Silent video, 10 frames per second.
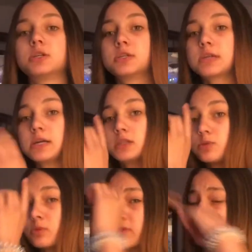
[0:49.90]
Just got
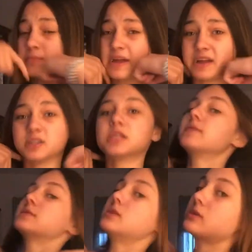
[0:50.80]
done with my hair and
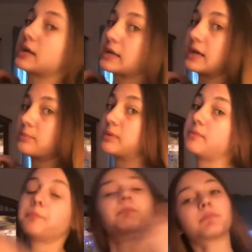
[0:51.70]
stuff. Still kinda kinky,
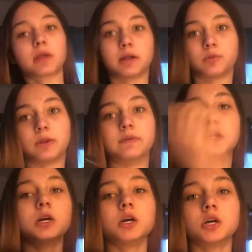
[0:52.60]
but it's whatever.
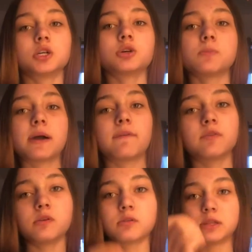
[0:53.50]
So my
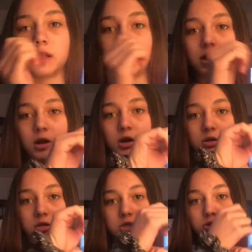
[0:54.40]
outfit of the day are
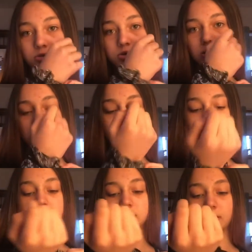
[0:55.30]
these two
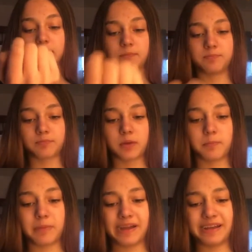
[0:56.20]
scrunchies, like
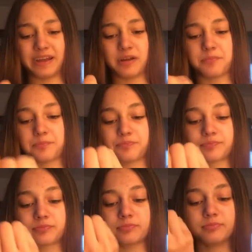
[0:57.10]
bandana.
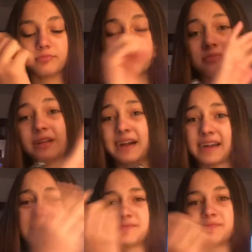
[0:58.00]
I
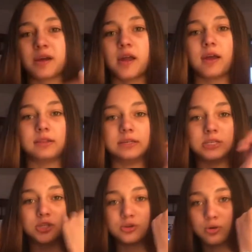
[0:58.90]
guess
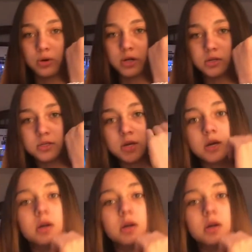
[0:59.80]
these two coils.